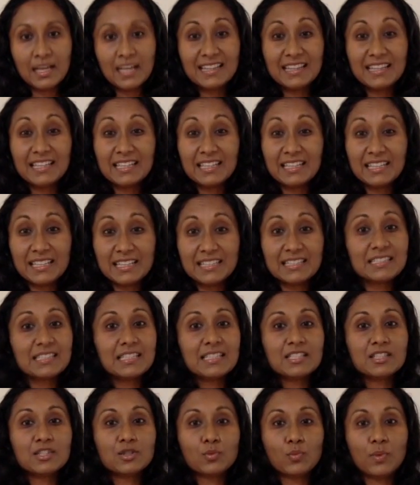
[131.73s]
The
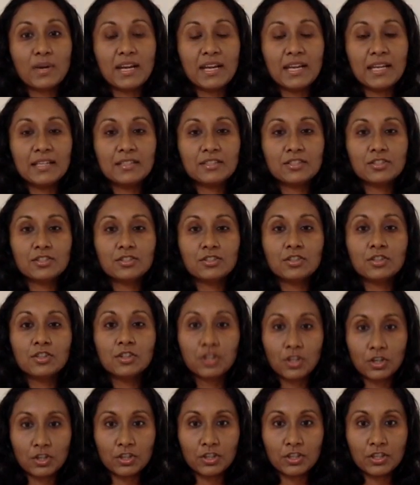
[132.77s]
easiest way to
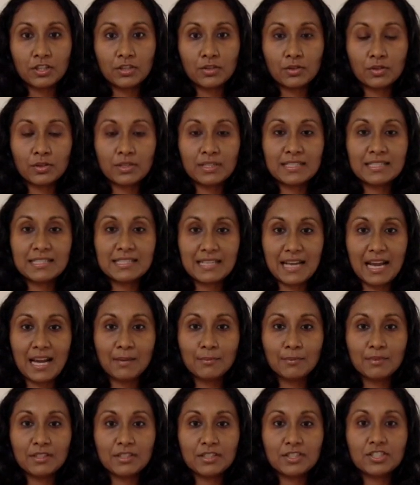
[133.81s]
learn or
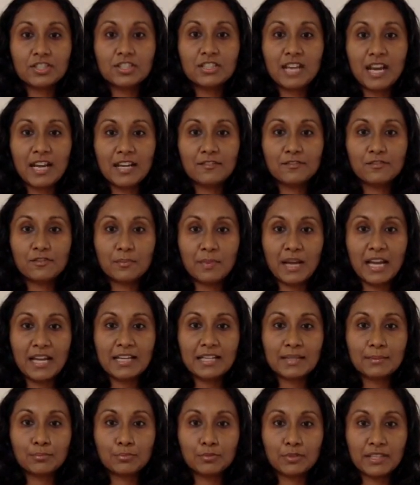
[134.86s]
establish
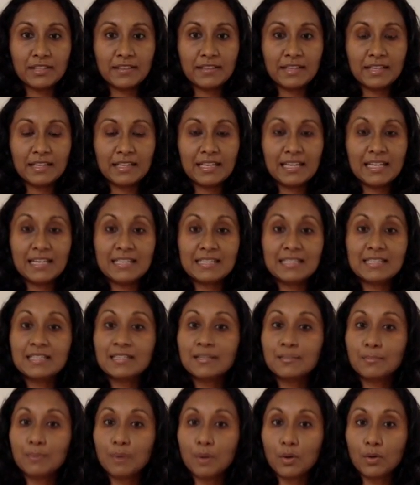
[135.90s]
diaphragmatic breathing is in
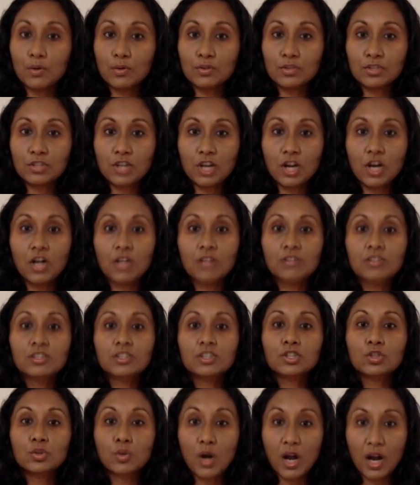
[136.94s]
a pose called
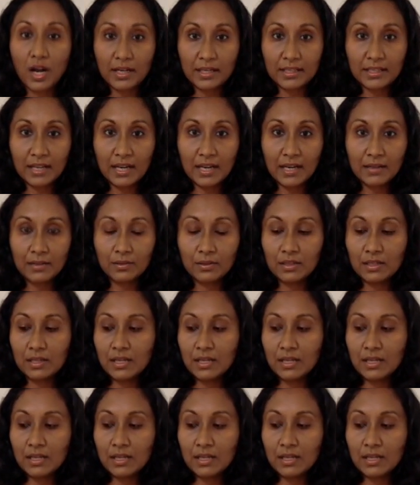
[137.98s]
crocodile.